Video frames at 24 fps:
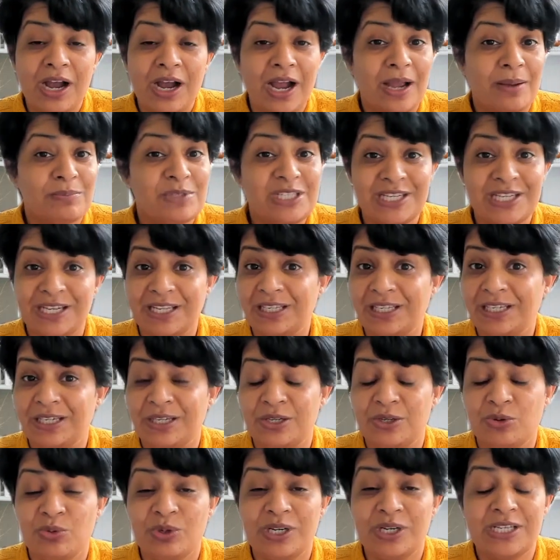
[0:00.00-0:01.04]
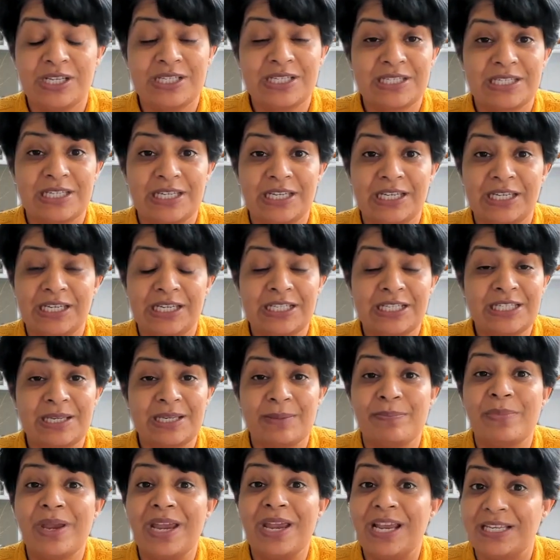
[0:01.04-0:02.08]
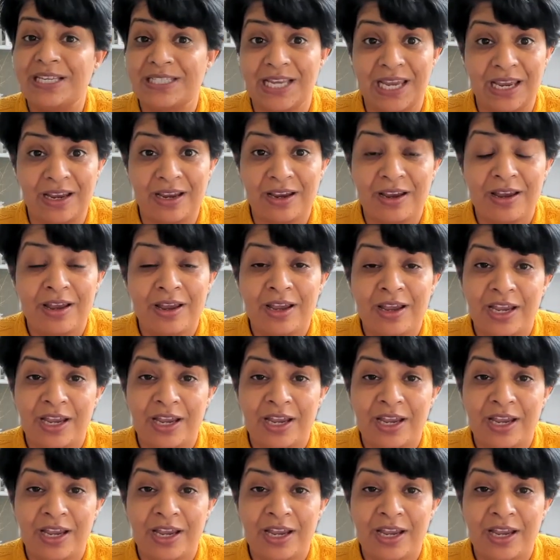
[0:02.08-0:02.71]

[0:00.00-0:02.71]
I'm telling you, it's amazing.